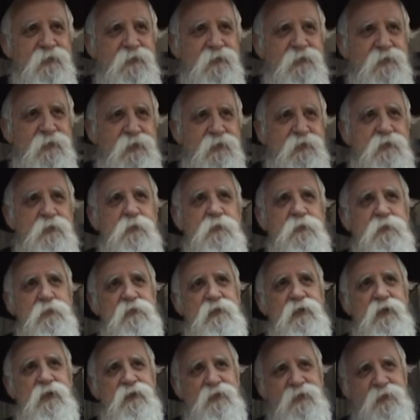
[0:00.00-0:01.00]
until
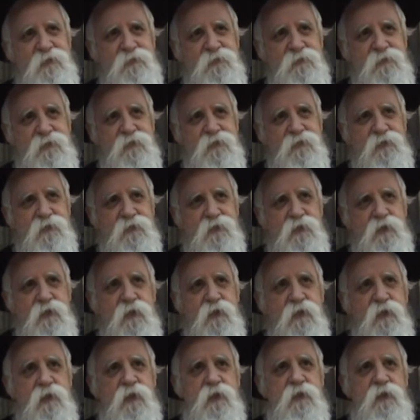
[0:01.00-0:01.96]
Mashiach comes.